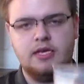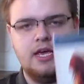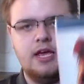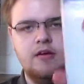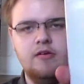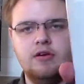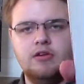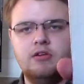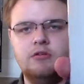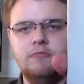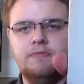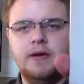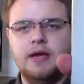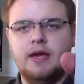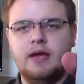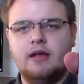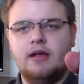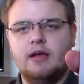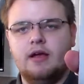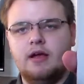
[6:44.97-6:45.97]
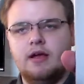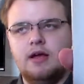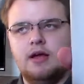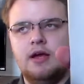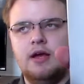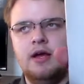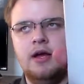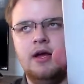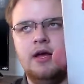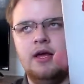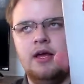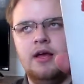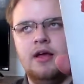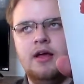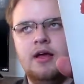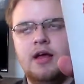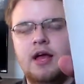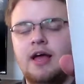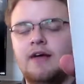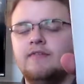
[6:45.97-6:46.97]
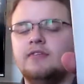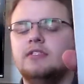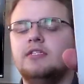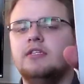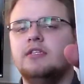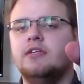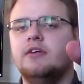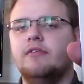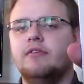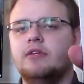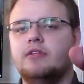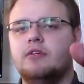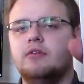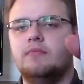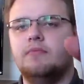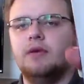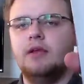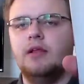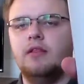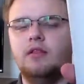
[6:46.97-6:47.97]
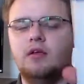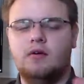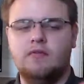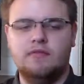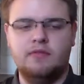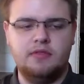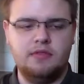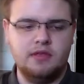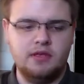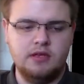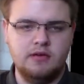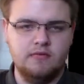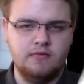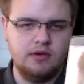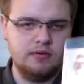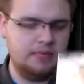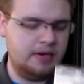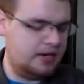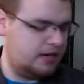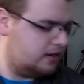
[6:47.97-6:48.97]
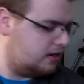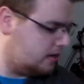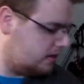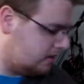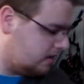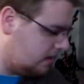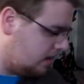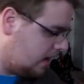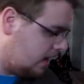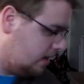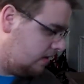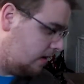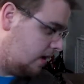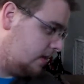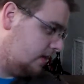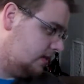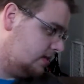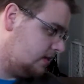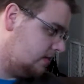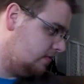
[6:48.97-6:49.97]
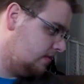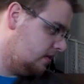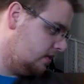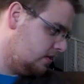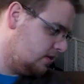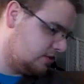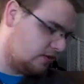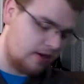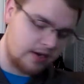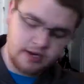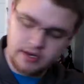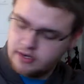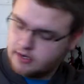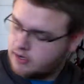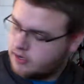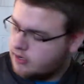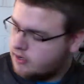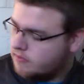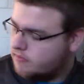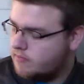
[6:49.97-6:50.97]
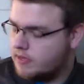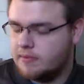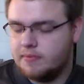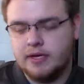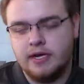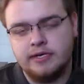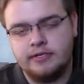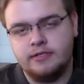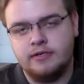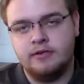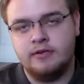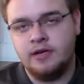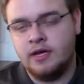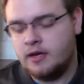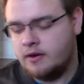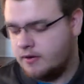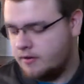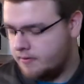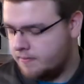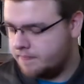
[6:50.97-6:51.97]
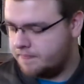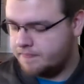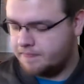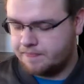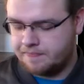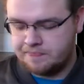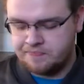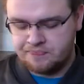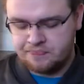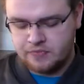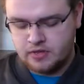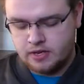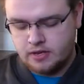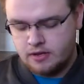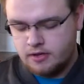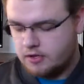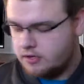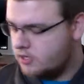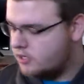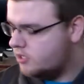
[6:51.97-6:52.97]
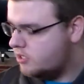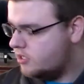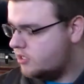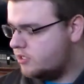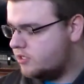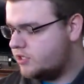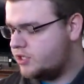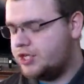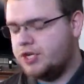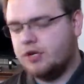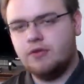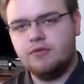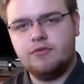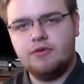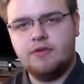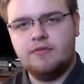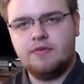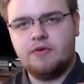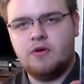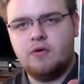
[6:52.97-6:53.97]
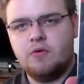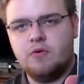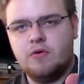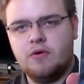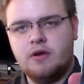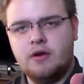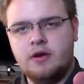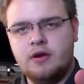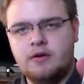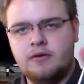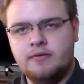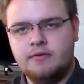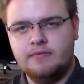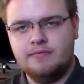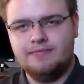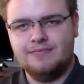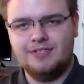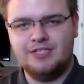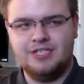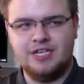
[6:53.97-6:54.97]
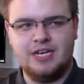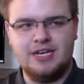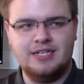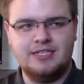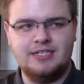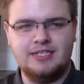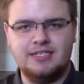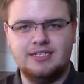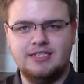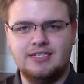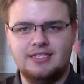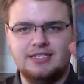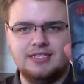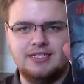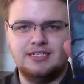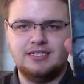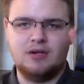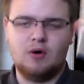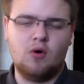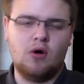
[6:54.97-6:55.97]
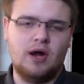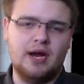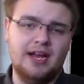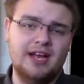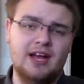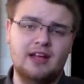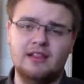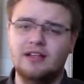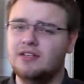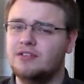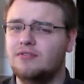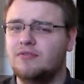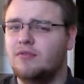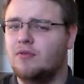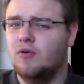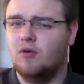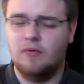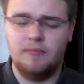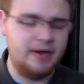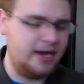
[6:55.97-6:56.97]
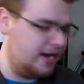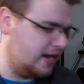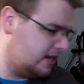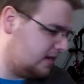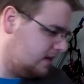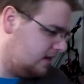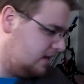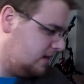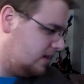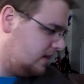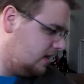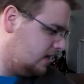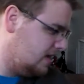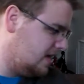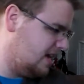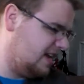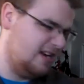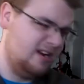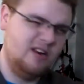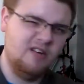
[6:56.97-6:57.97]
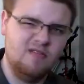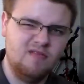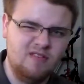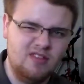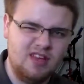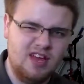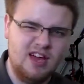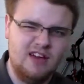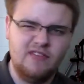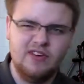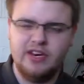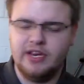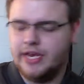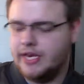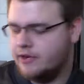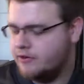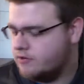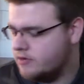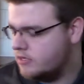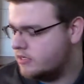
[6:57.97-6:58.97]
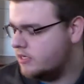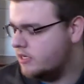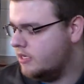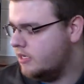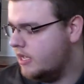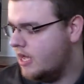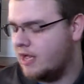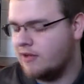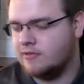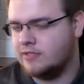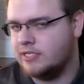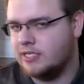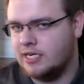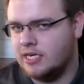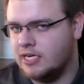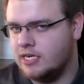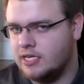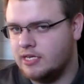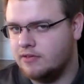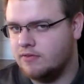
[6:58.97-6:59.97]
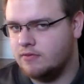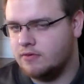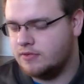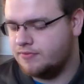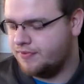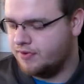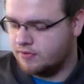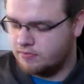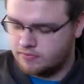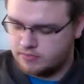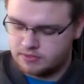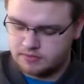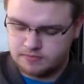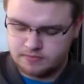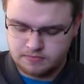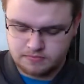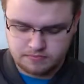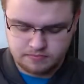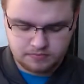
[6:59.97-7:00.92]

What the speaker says: Carrie 2-pack, I haven't seen the original, but I love the remake. Or at least I really enjoyed it. Maybe I shouldn't, I don't know. Children of the Corn, Genesis. I got this through Horror Pack, and I don't really have any interest in it. I haven't seen any of those films.